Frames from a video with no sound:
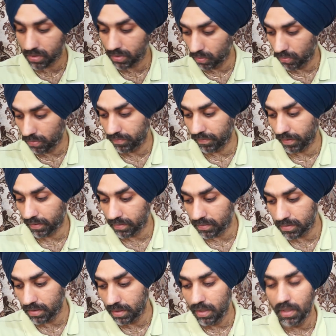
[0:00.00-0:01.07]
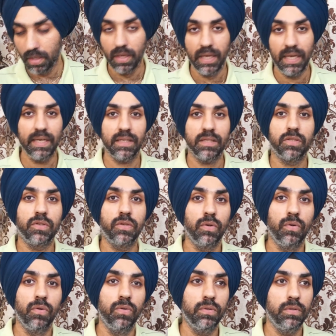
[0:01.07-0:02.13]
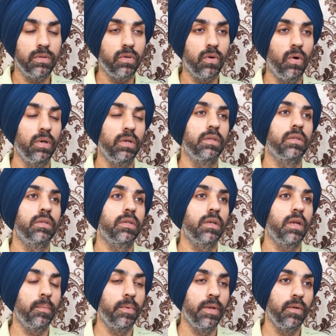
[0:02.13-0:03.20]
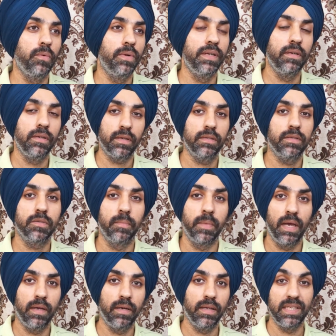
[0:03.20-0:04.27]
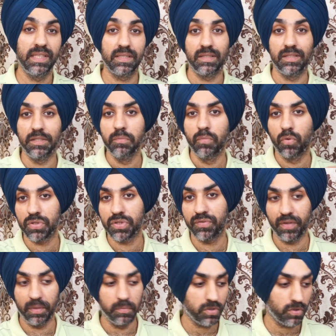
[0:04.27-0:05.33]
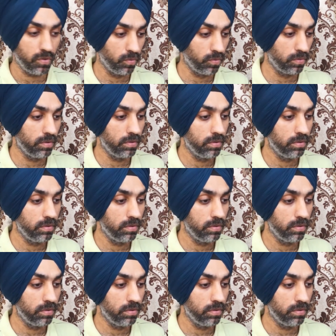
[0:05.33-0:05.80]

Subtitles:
cloned fragrance. Its clone called Club de Nuit Intense Man is the most famous clone